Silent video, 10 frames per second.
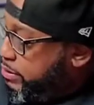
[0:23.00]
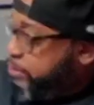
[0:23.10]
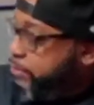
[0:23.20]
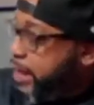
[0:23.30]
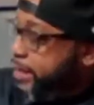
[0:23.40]

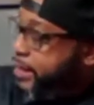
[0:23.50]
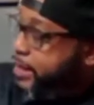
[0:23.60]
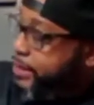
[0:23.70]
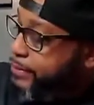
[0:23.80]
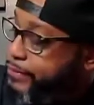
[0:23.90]
right
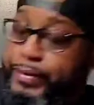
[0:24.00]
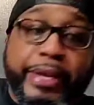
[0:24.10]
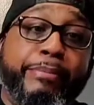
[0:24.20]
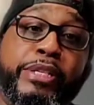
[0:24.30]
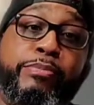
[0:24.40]
here from
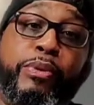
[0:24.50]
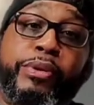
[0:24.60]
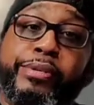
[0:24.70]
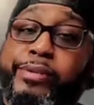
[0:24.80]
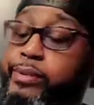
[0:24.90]
Hibbett
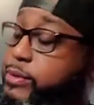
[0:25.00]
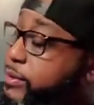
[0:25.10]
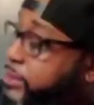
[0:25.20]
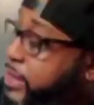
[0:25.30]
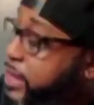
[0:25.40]
Sports, you know what I'm
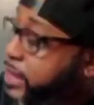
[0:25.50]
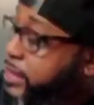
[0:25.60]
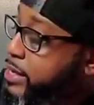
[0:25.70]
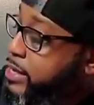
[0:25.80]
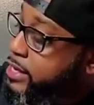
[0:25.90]
saying?
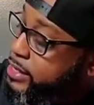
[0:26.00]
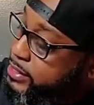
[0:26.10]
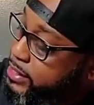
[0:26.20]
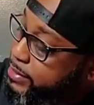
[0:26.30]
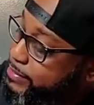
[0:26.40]

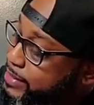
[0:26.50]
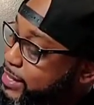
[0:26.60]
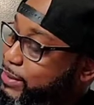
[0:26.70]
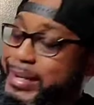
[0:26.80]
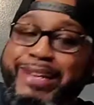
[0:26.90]
some
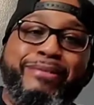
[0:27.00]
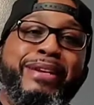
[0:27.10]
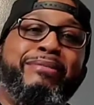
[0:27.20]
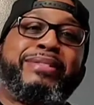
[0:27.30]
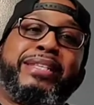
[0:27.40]
little, little,
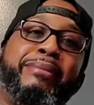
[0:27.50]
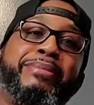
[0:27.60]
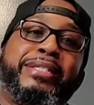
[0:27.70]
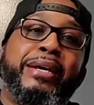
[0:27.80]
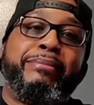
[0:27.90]
little something,
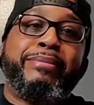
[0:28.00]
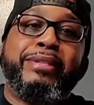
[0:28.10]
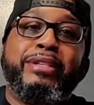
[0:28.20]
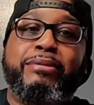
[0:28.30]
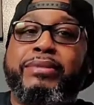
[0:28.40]
something,
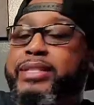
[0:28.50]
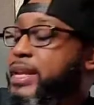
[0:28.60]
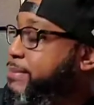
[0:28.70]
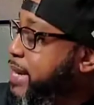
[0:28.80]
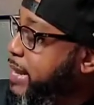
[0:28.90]
little
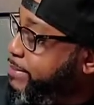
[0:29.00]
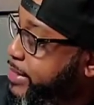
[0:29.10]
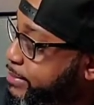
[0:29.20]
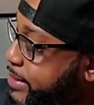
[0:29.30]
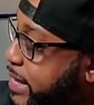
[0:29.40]
snip, nap,
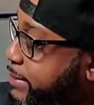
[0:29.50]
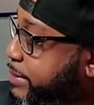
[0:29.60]
zip, zap.